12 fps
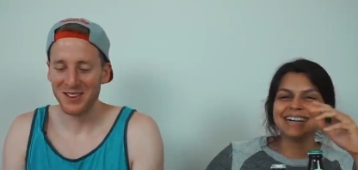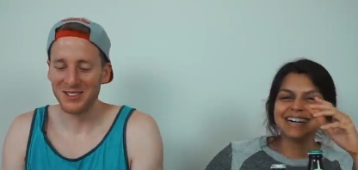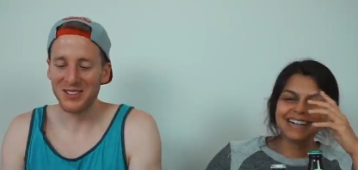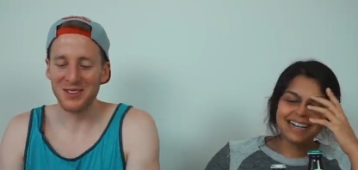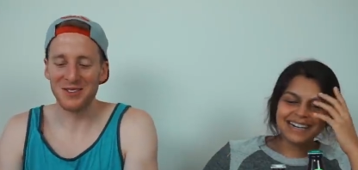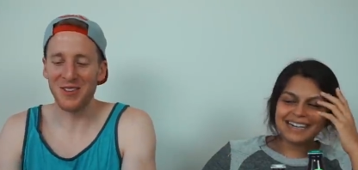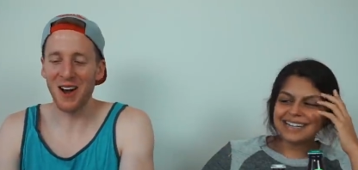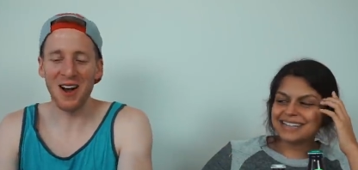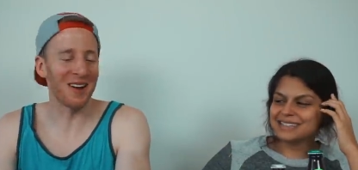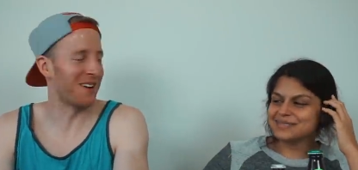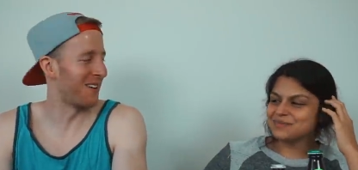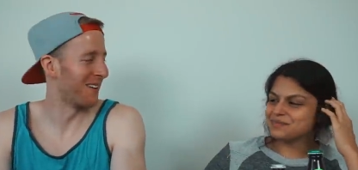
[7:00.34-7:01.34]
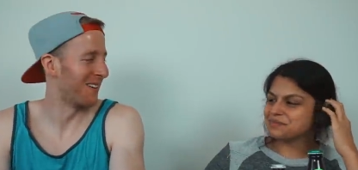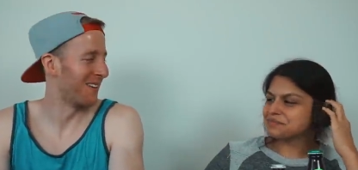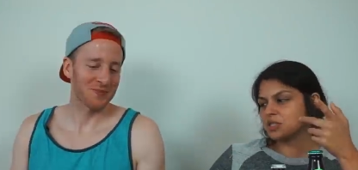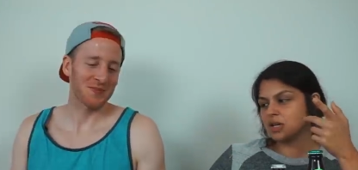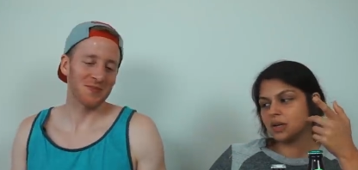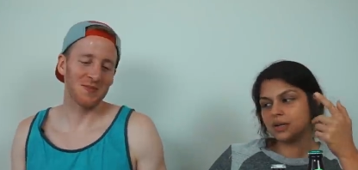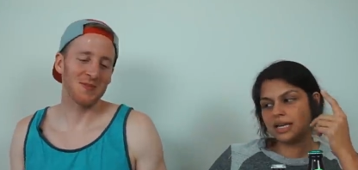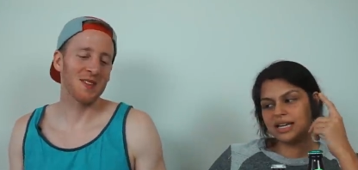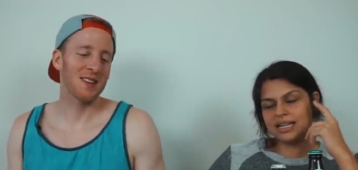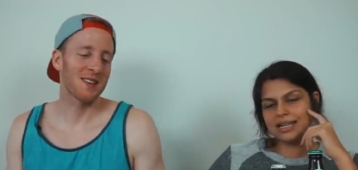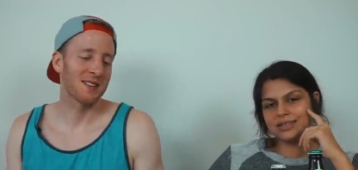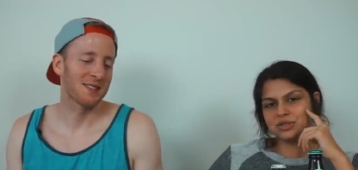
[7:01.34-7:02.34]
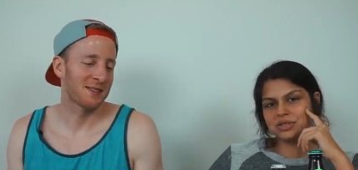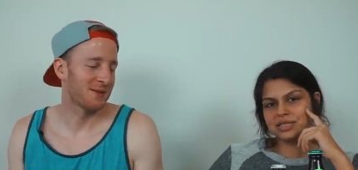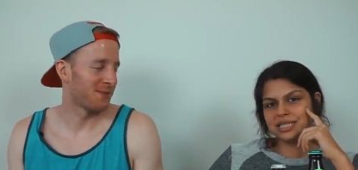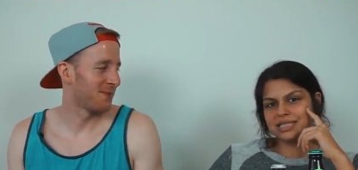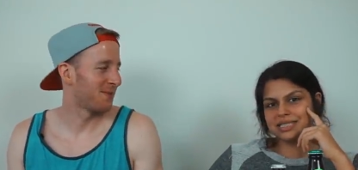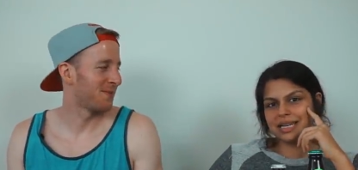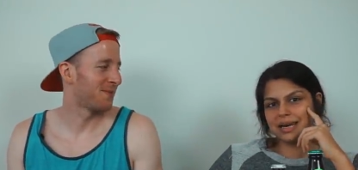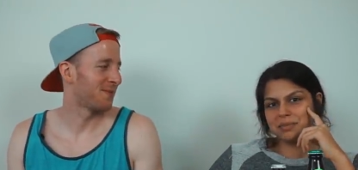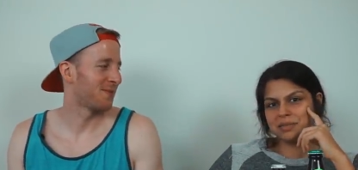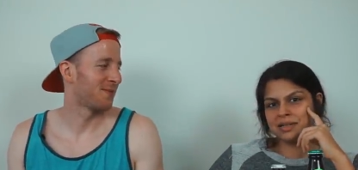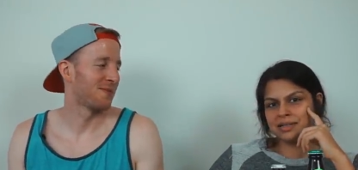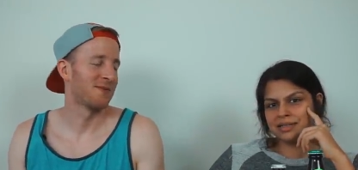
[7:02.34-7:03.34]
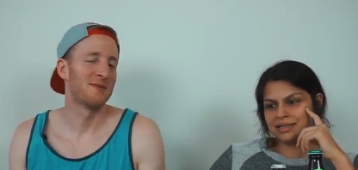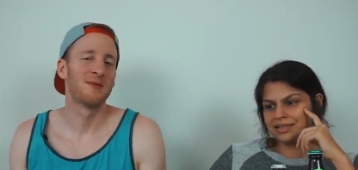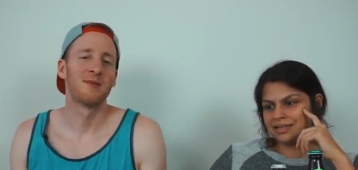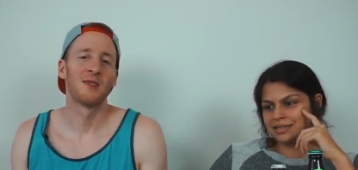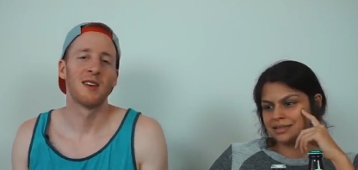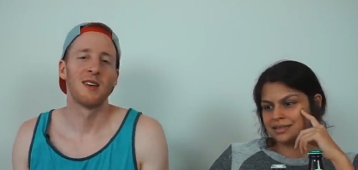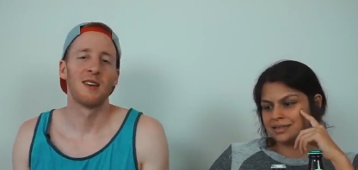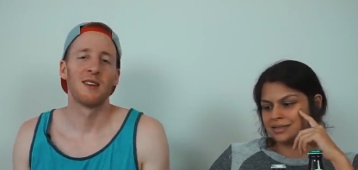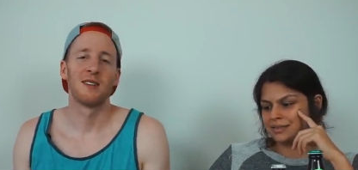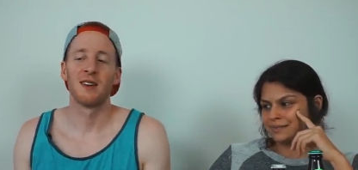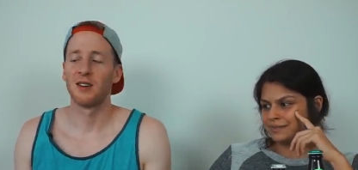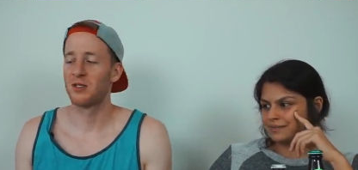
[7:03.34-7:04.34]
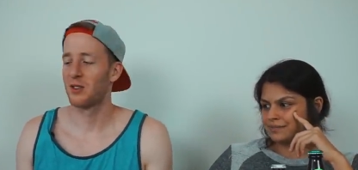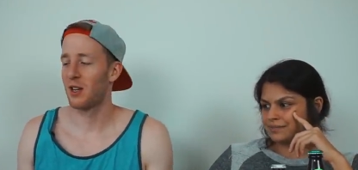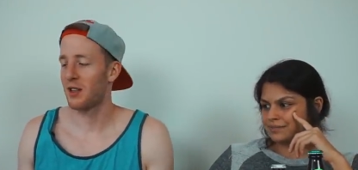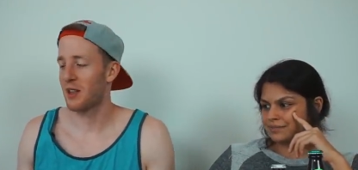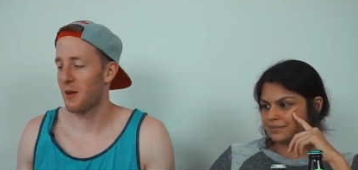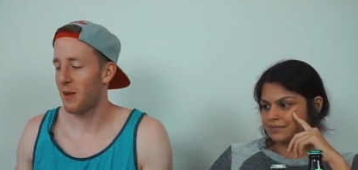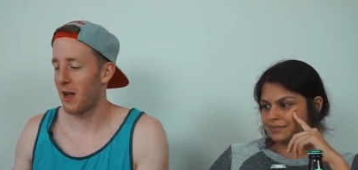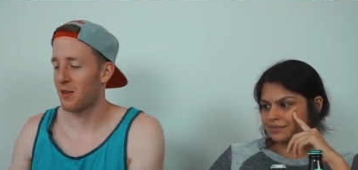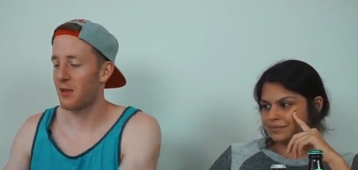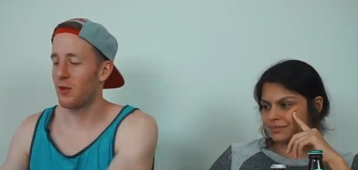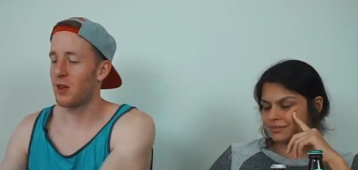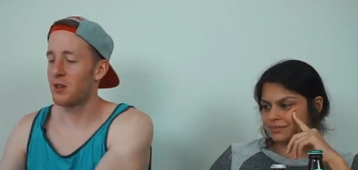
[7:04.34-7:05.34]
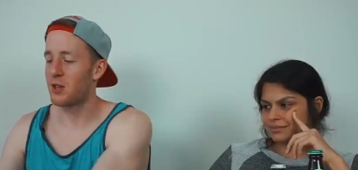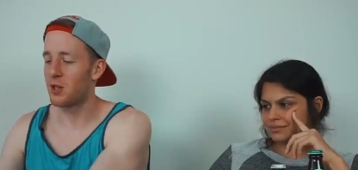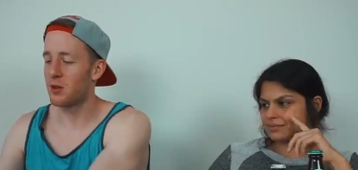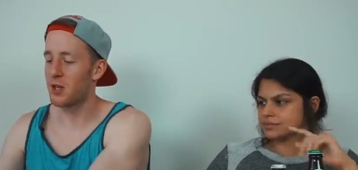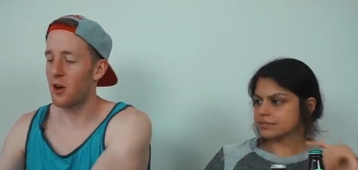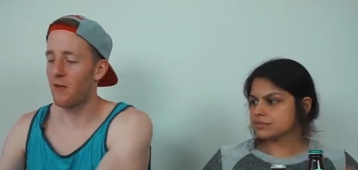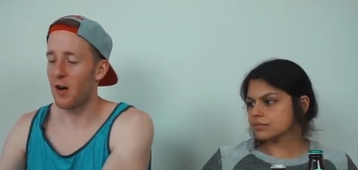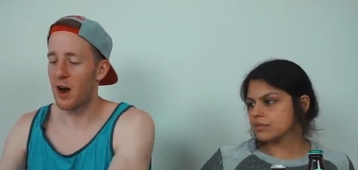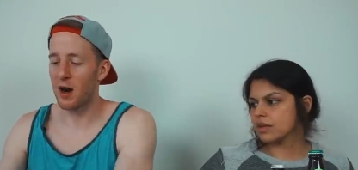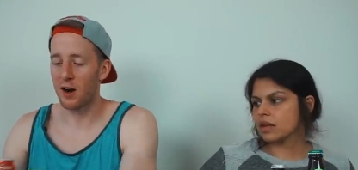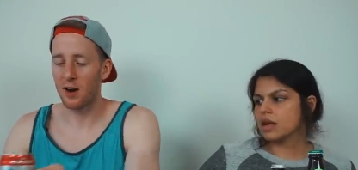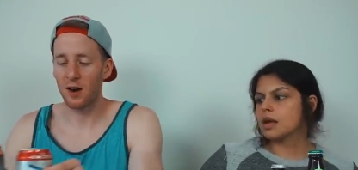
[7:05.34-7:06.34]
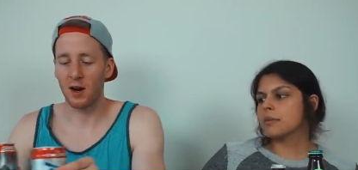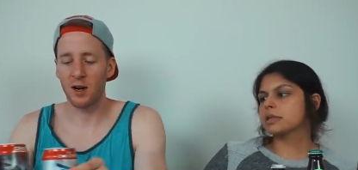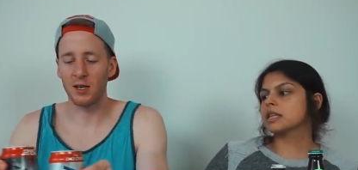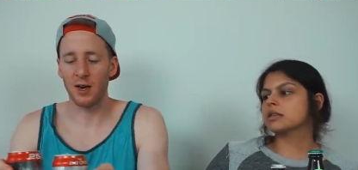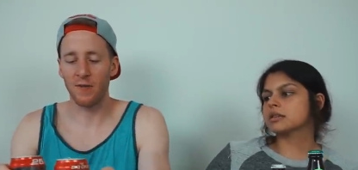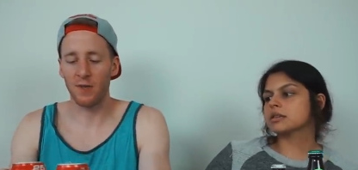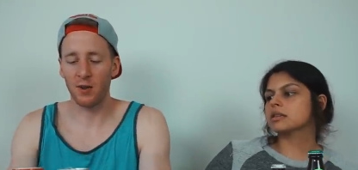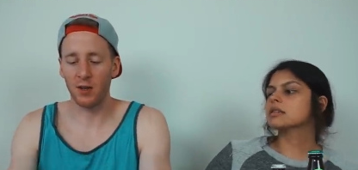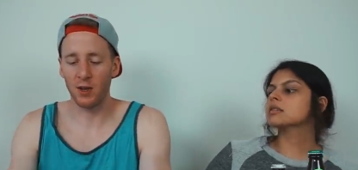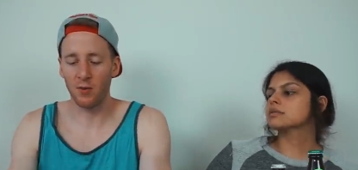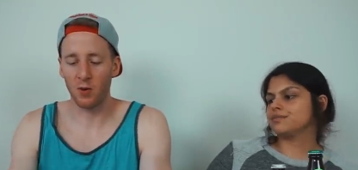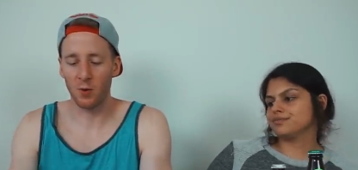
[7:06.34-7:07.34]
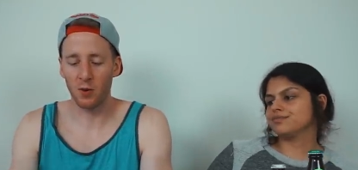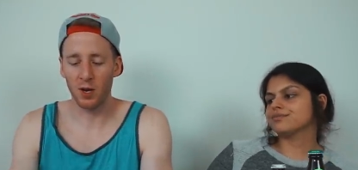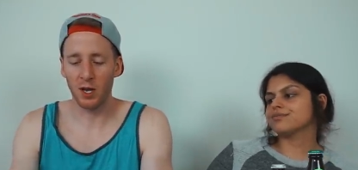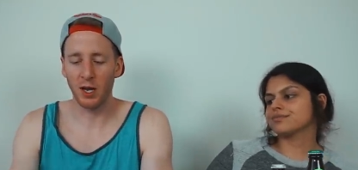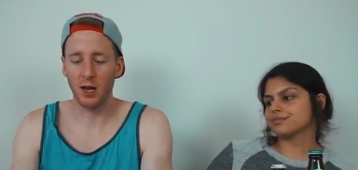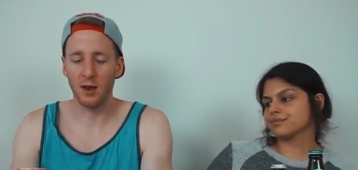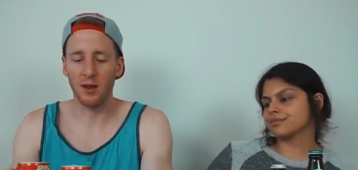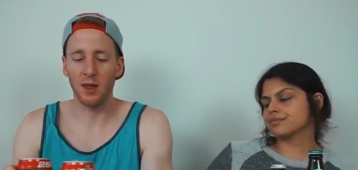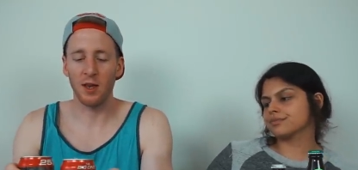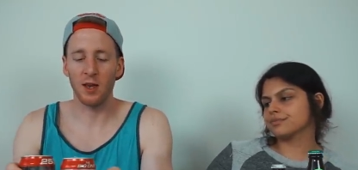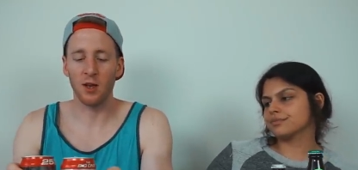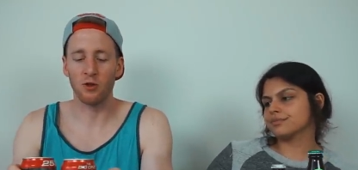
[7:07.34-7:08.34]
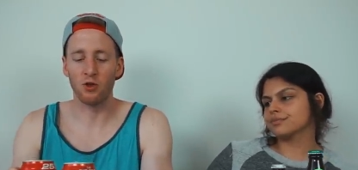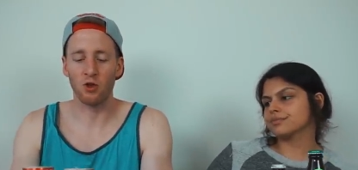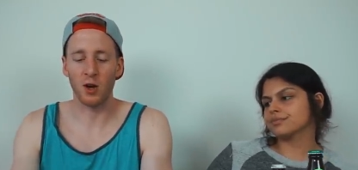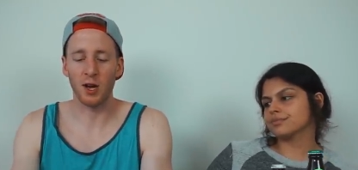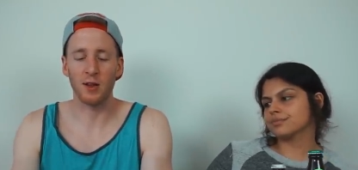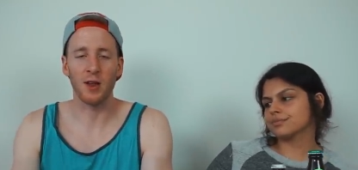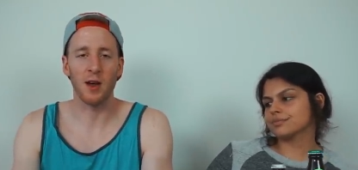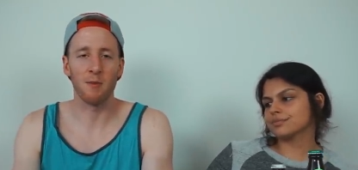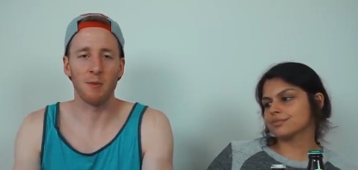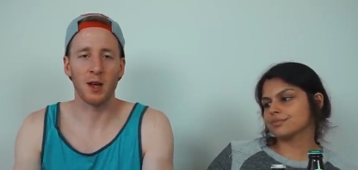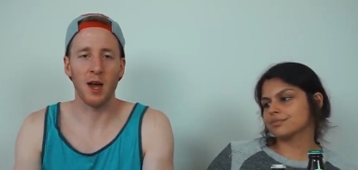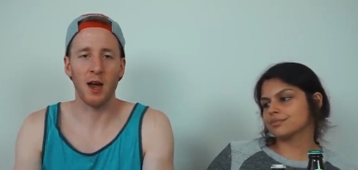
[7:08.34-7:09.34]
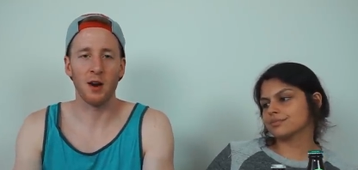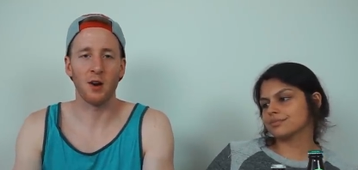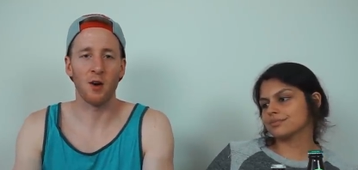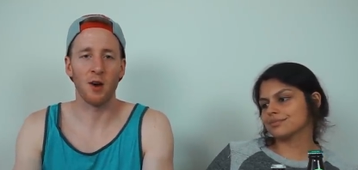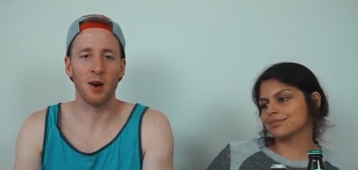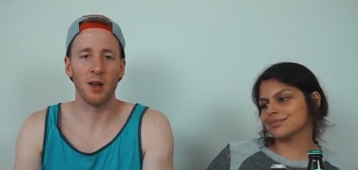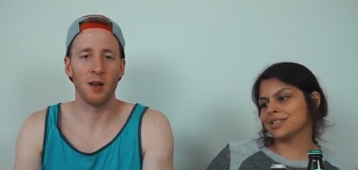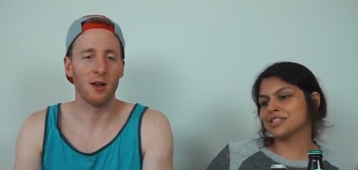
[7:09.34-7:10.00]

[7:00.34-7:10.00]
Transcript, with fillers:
Speaker 1: She's drunk.
Speaker 2: So yeah, Natural Light's happening.
Speaker 1: Natural Light's not bad. So these two so far are definitely, we're putting in the drink them category.